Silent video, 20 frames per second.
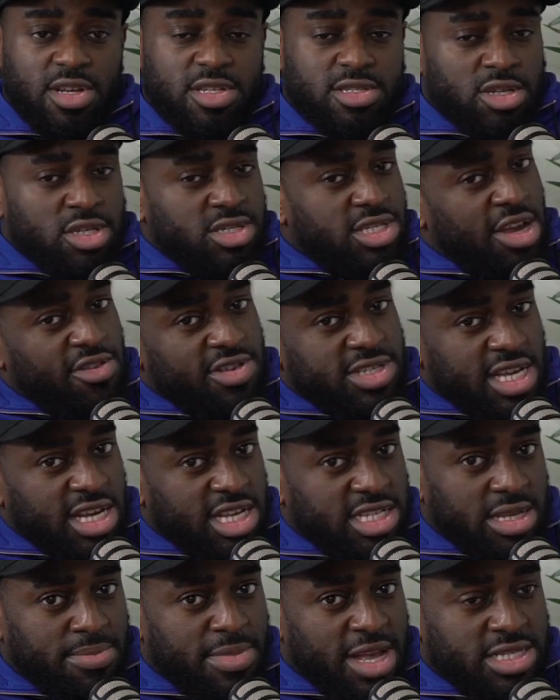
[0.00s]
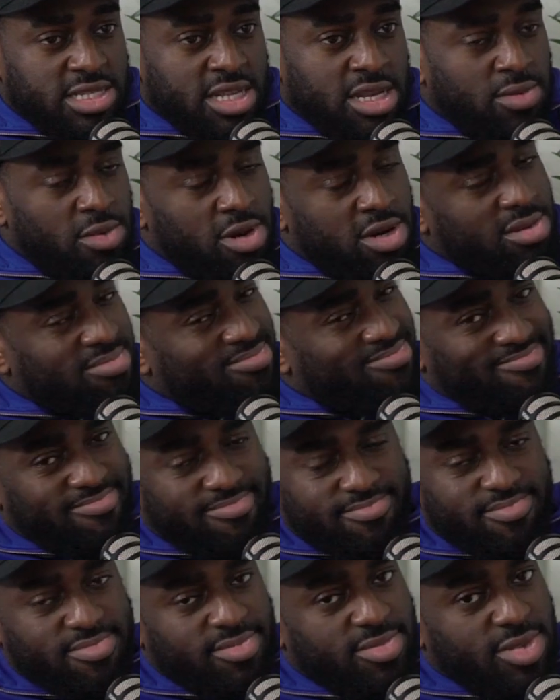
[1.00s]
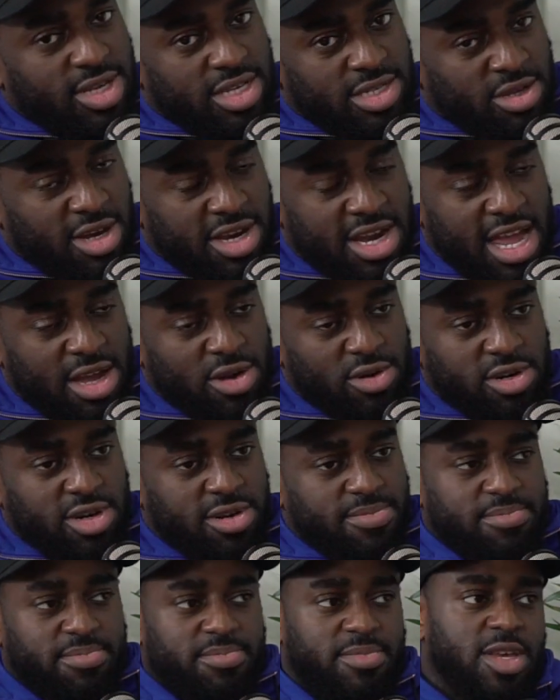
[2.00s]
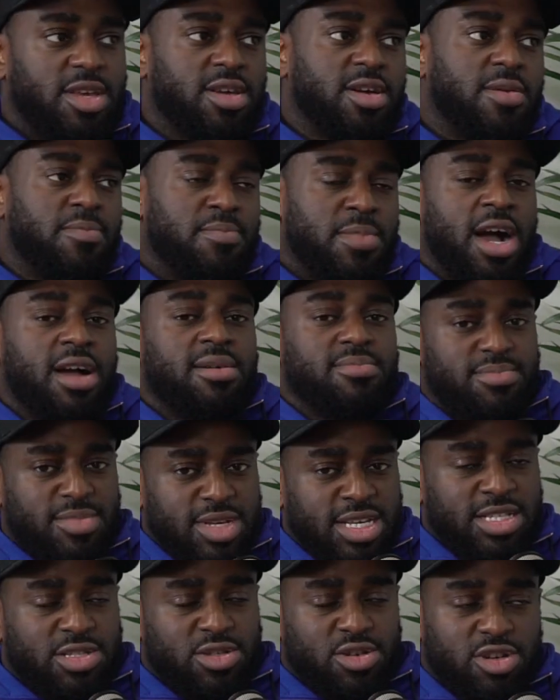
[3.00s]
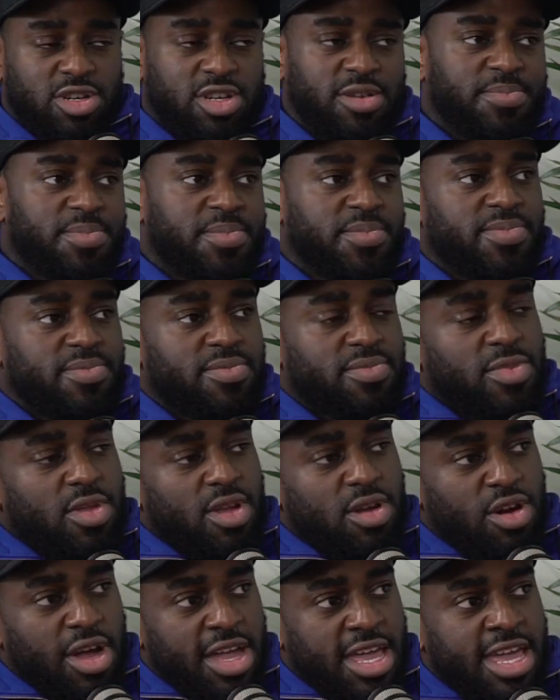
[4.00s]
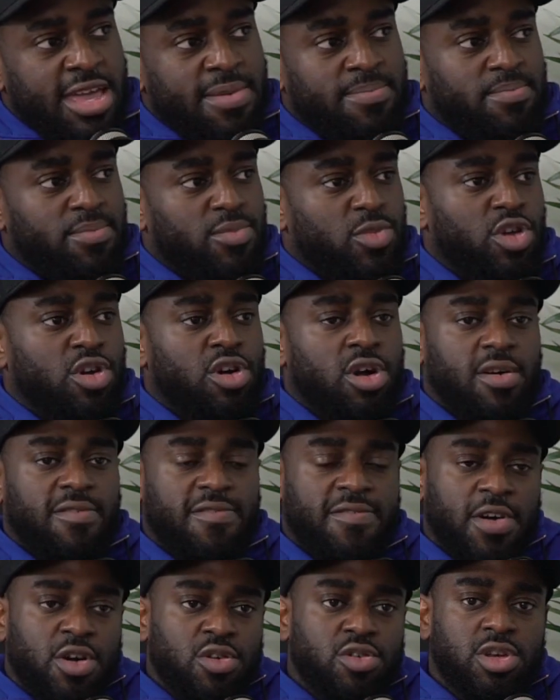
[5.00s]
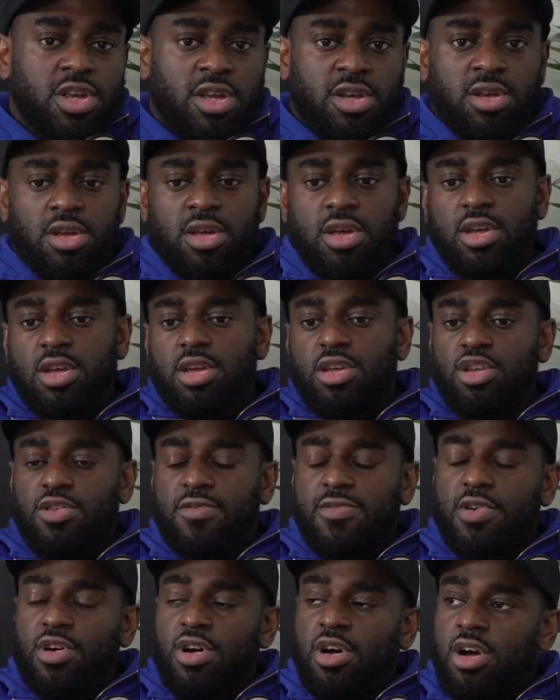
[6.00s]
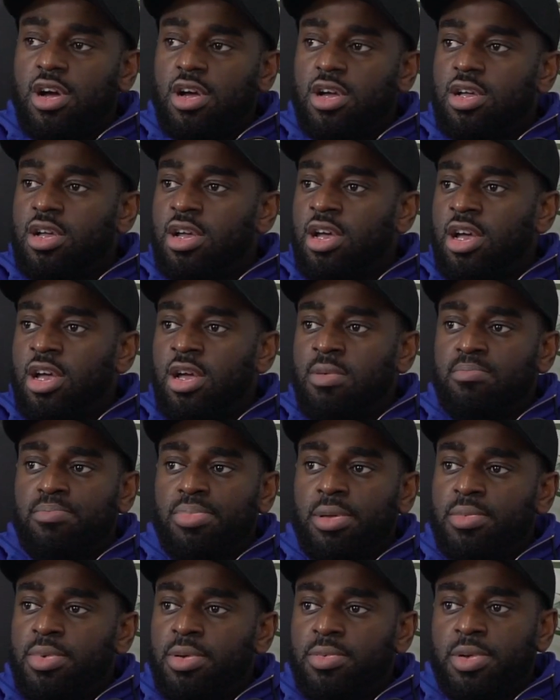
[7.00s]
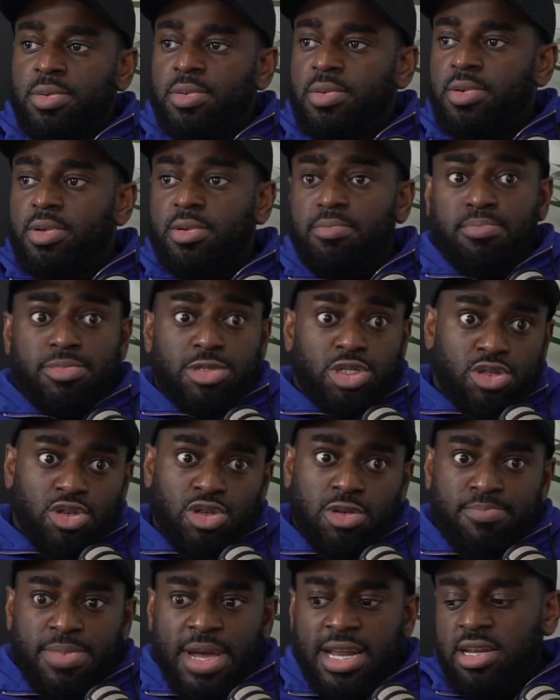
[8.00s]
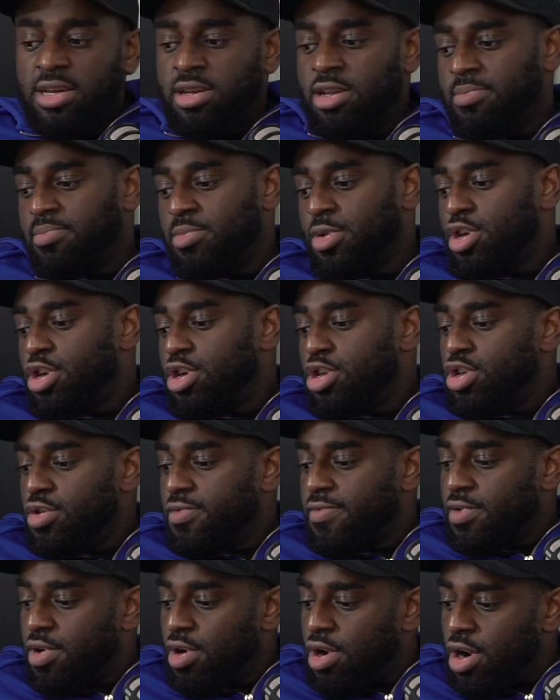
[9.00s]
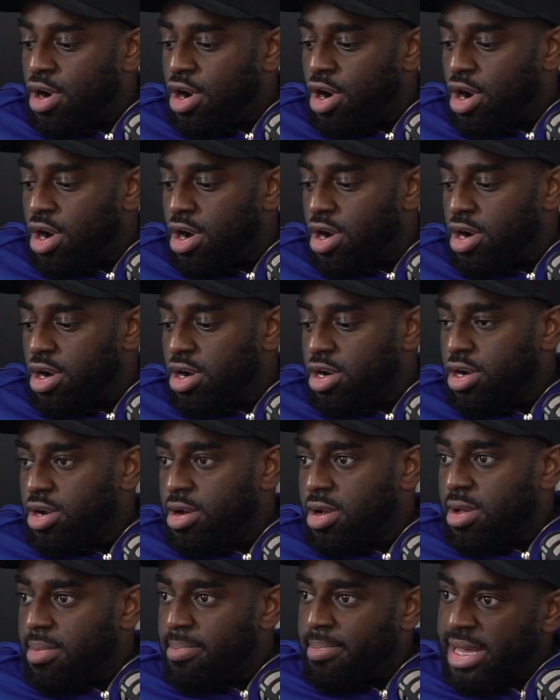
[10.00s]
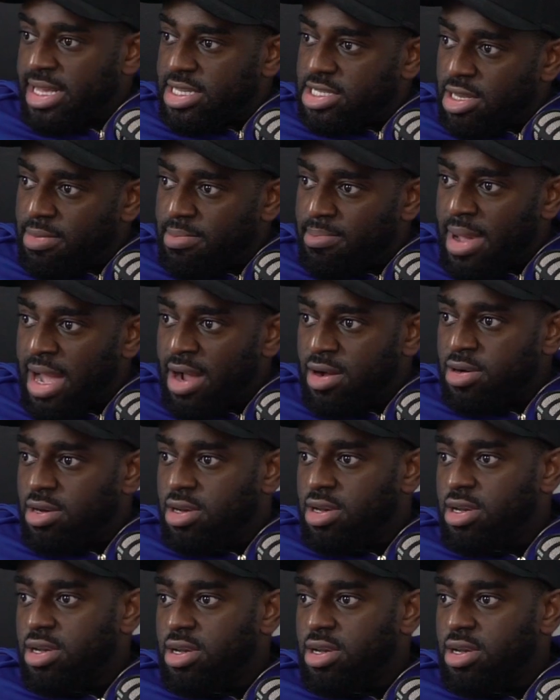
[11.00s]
John Terry said he's the best in the world. He's not that good, but he's good. Got him. You've got Foden. You've got Jude Bellingham. You've got Mason Mount.